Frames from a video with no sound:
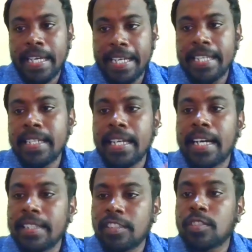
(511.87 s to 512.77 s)
in
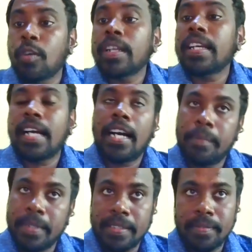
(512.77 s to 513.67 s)
storing
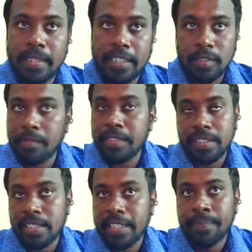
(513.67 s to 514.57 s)
carbon. It's
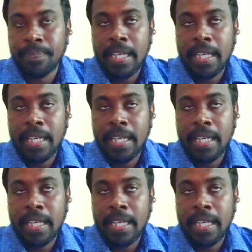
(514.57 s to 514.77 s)
obviously.